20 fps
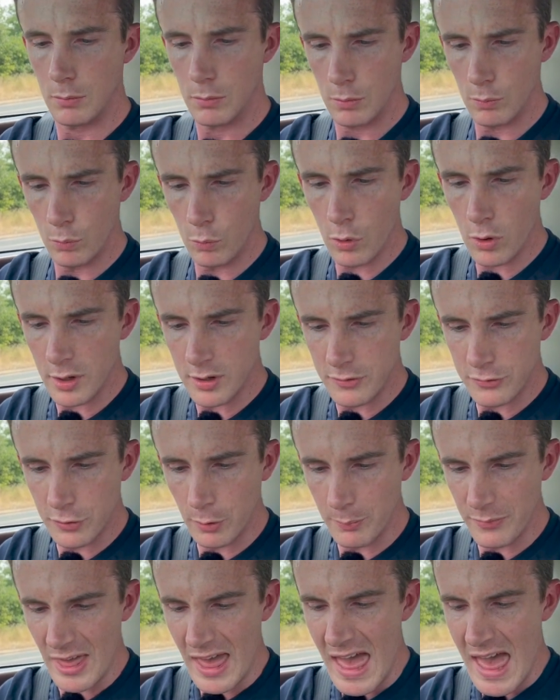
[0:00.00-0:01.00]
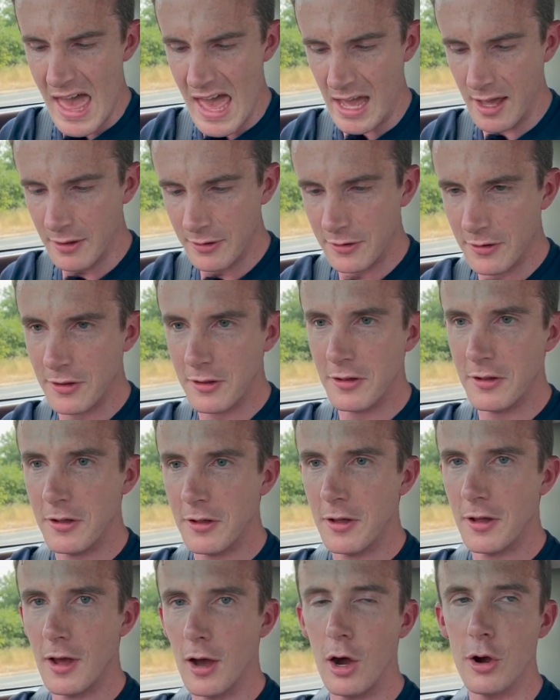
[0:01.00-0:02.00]
What? It's up there?
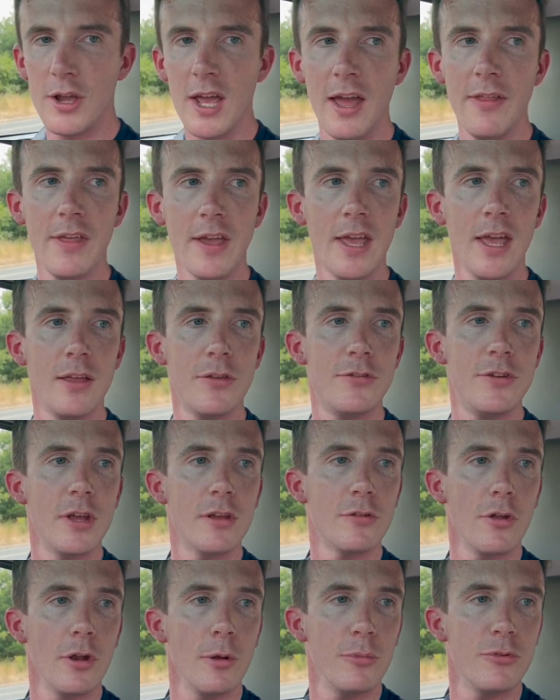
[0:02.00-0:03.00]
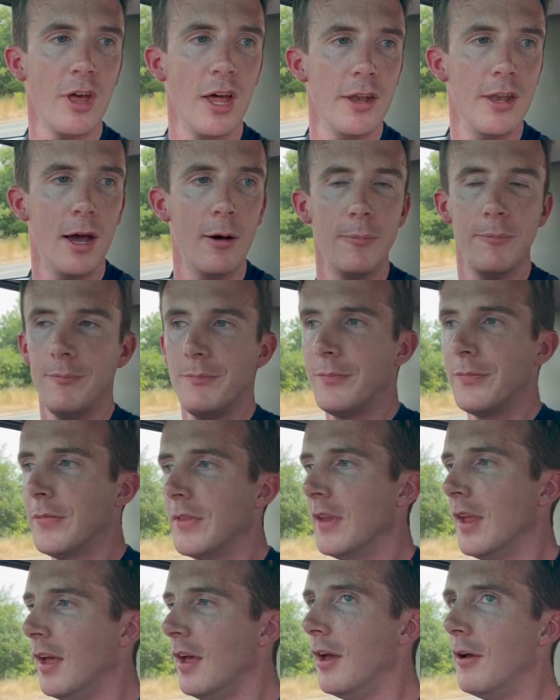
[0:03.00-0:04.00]
Okay, the gear stick's on upside down.
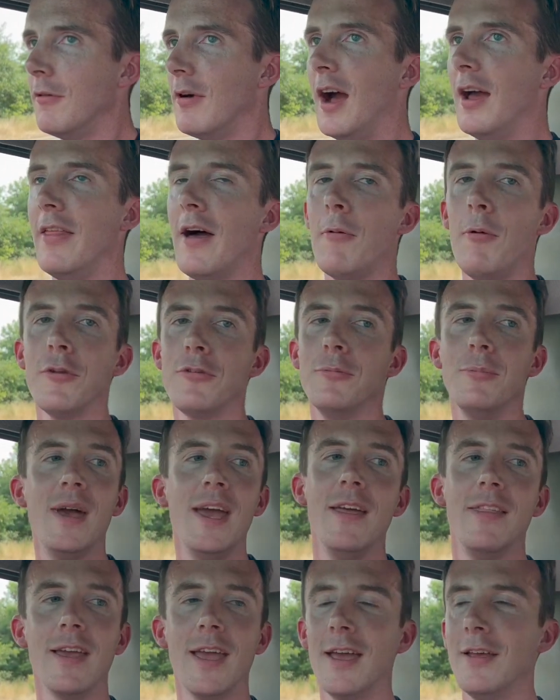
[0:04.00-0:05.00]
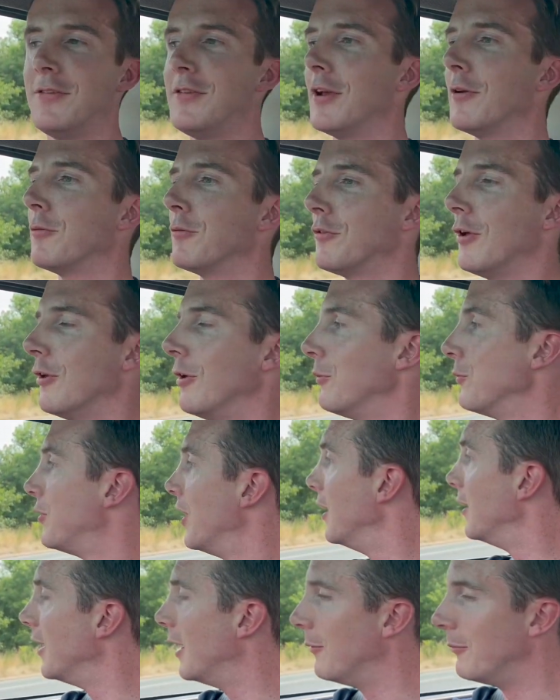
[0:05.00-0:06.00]
Right, that wasn't me. The gear stick was on
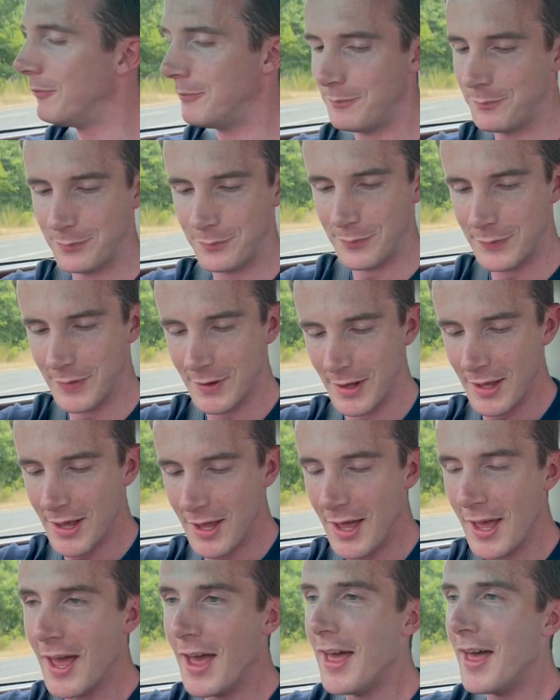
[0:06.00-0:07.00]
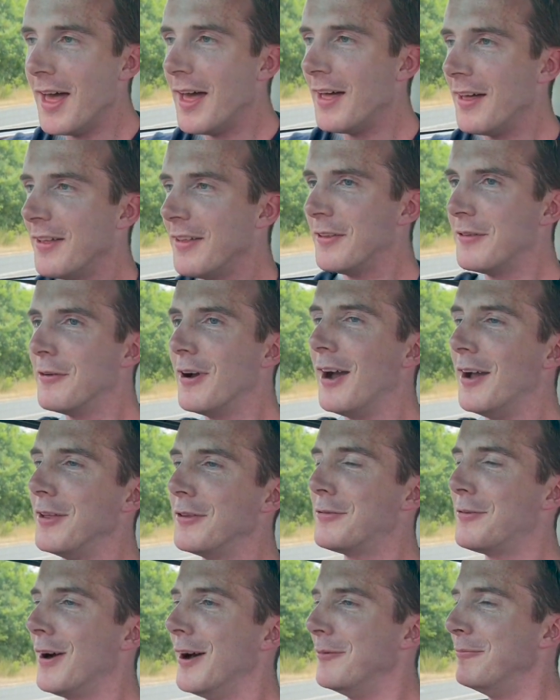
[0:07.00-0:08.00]
upside down. Right,
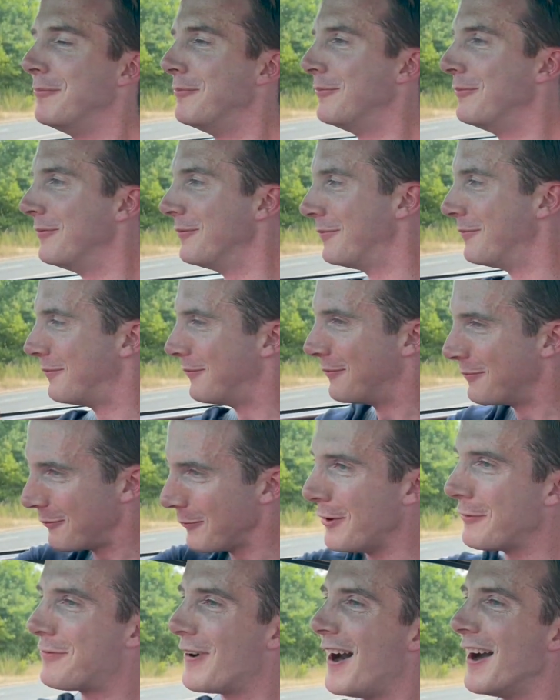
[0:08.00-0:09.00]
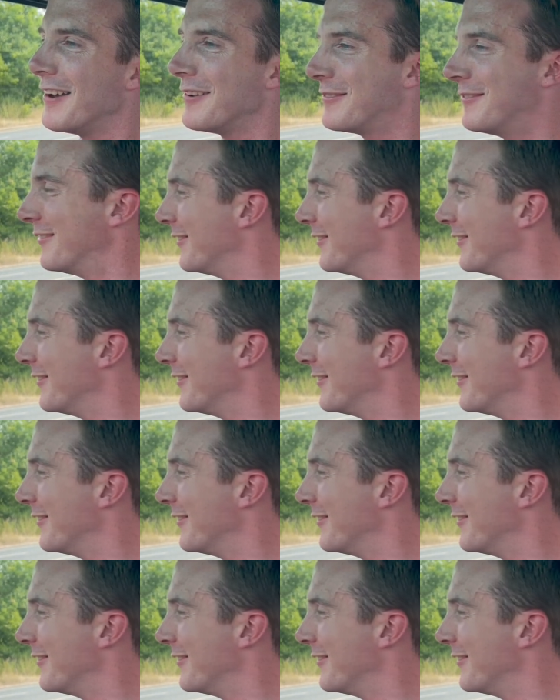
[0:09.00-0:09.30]
it's fine. We're fine.